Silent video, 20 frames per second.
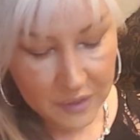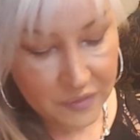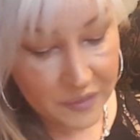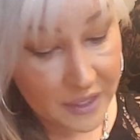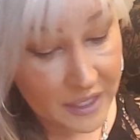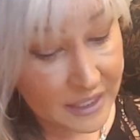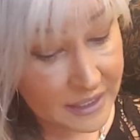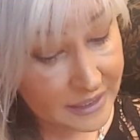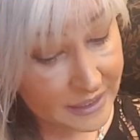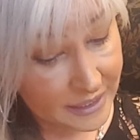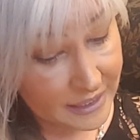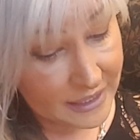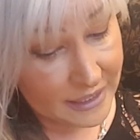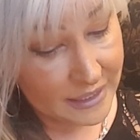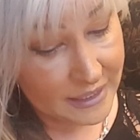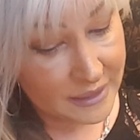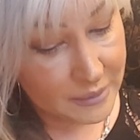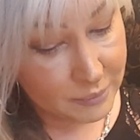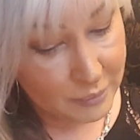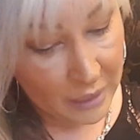This
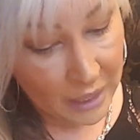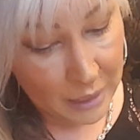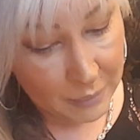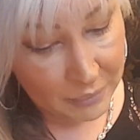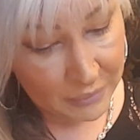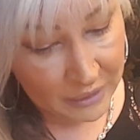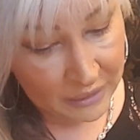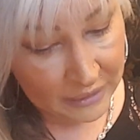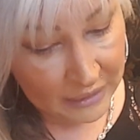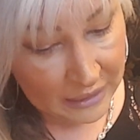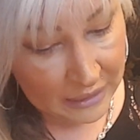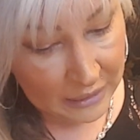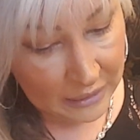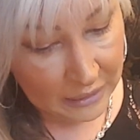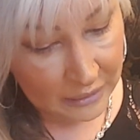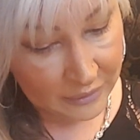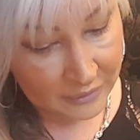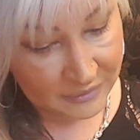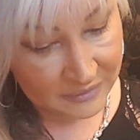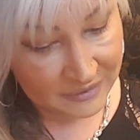is
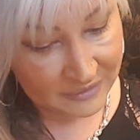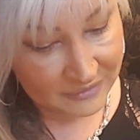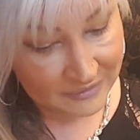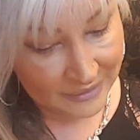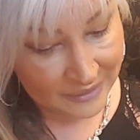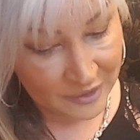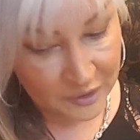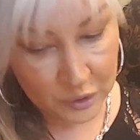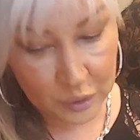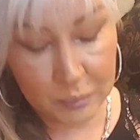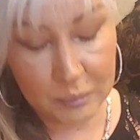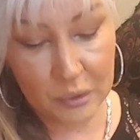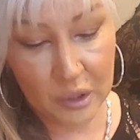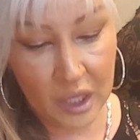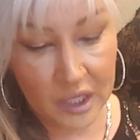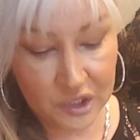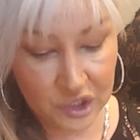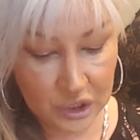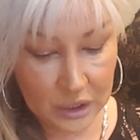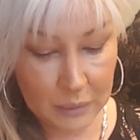Maybelline 682
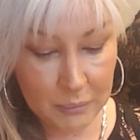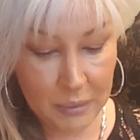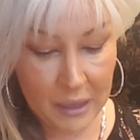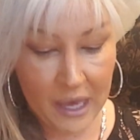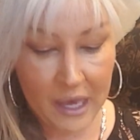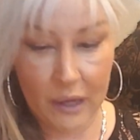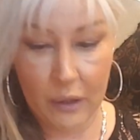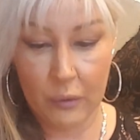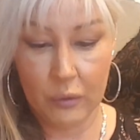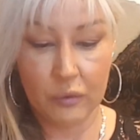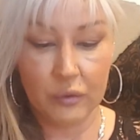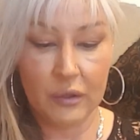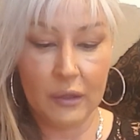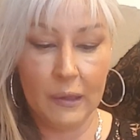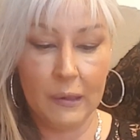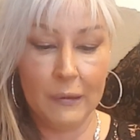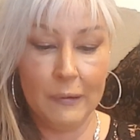Blushing Pout.